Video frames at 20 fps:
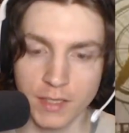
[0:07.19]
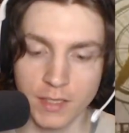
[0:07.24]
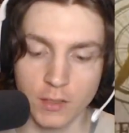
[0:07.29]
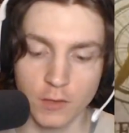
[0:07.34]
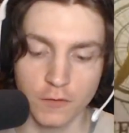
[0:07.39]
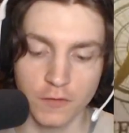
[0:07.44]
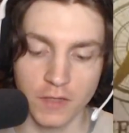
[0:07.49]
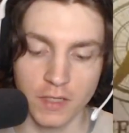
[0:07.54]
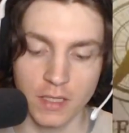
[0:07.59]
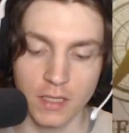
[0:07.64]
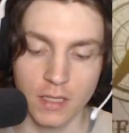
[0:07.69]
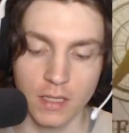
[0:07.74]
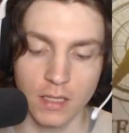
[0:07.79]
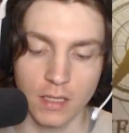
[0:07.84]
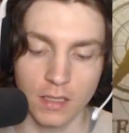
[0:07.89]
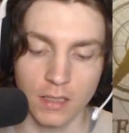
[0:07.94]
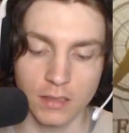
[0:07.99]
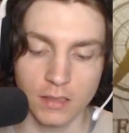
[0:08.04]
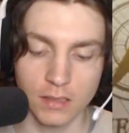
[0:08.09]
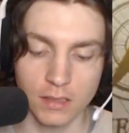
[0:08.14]
Luffy,
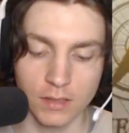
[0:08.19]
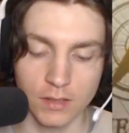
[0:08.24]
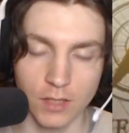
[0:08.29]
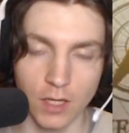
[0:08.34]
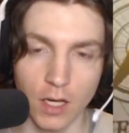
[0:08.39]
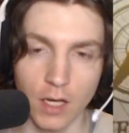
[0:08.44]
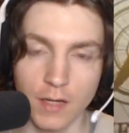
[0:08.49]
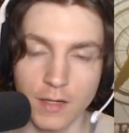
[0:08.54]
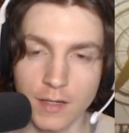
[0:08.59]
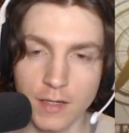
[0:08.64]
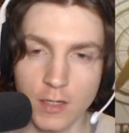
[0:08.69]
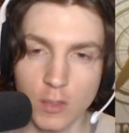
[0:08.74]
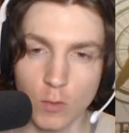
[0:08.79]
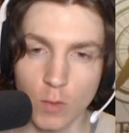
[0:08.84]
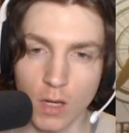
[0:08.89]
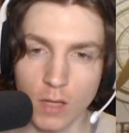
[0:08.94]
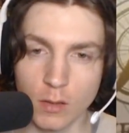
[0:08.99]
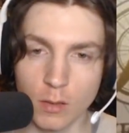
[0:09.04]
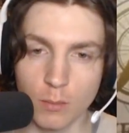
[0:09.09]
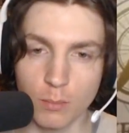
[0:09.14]
the new
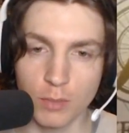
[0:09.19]
one,